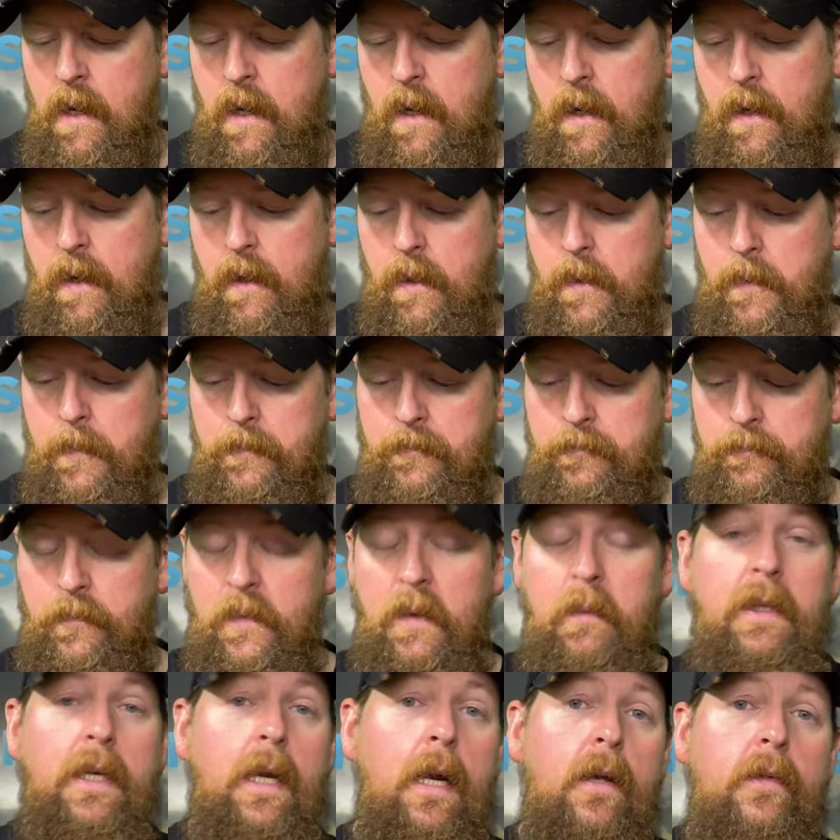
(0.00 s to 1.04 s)
But
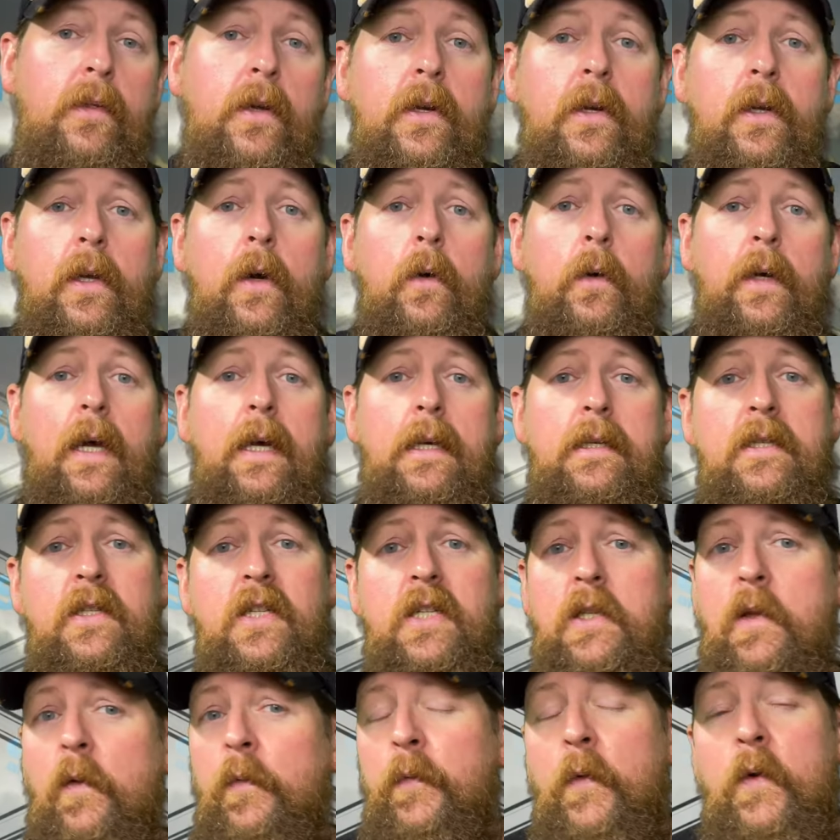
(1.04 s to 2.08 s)
yeah, there you go, guys.
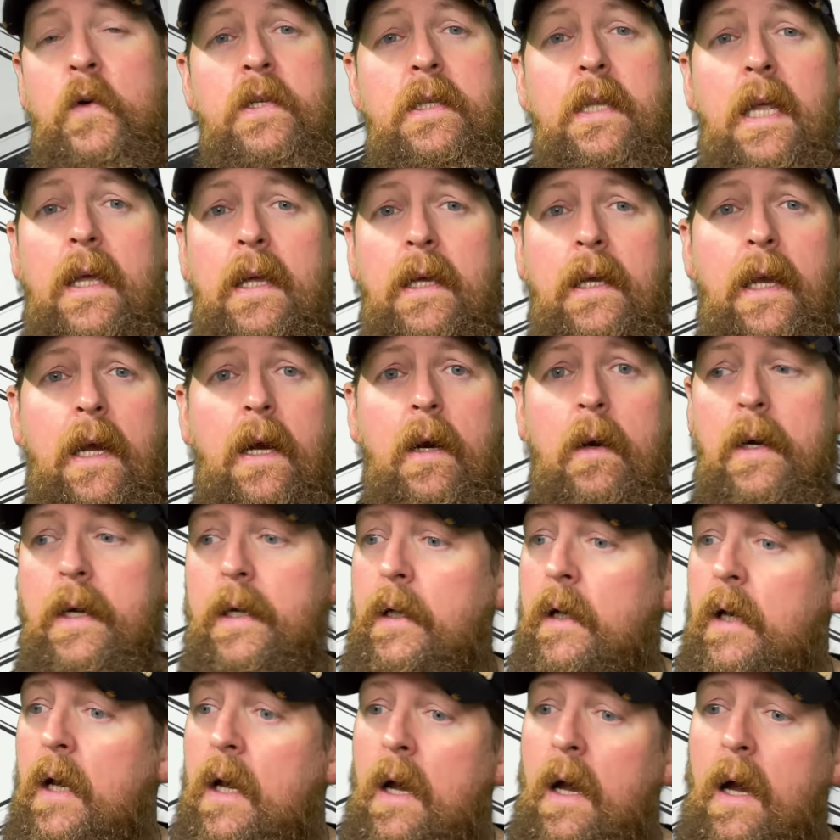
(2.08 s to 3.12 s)
Just a first day in
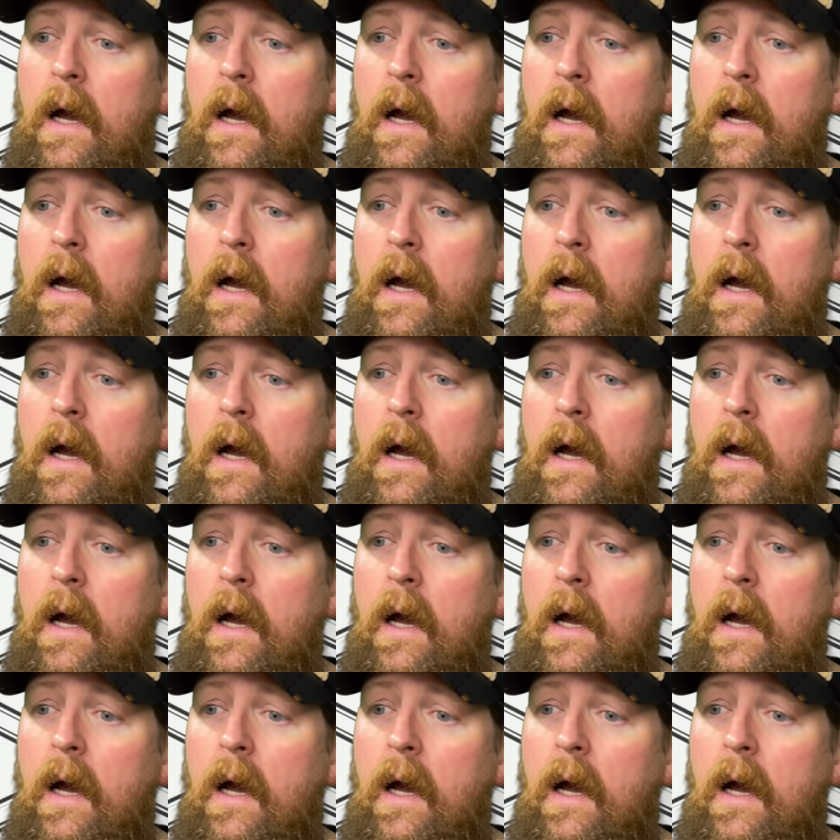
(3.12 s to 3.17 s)
carry.